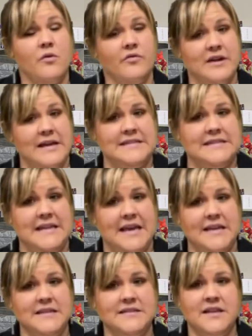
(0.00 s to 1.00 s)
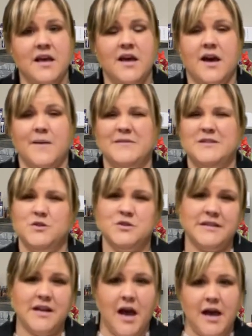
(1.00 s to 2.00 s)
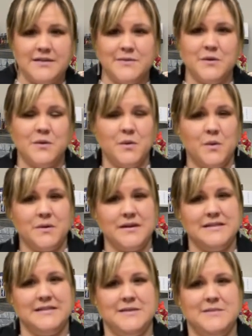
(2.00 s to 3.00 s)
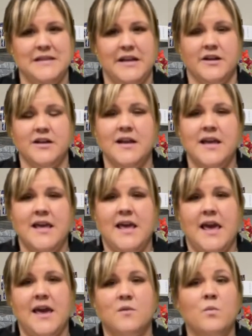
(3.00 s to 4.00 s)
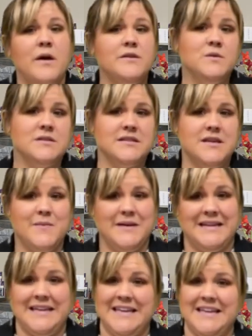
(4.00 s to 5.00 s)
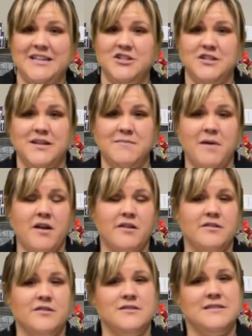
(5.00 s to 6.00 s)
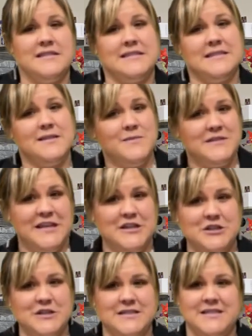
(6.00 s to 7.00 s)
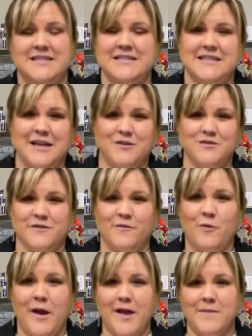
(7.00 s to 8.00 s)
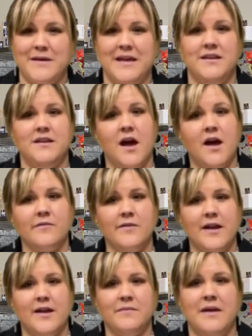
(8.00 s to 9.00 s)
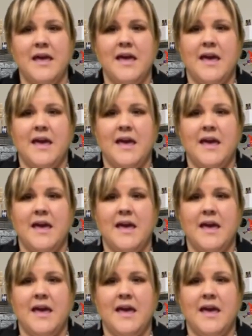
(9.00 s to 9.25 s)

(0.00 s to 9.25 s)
overnight stays. It's usually in a hospital or a sleep center. And while you sleep, an EEG monitors the sleep stages and the cycles of REM and non-REM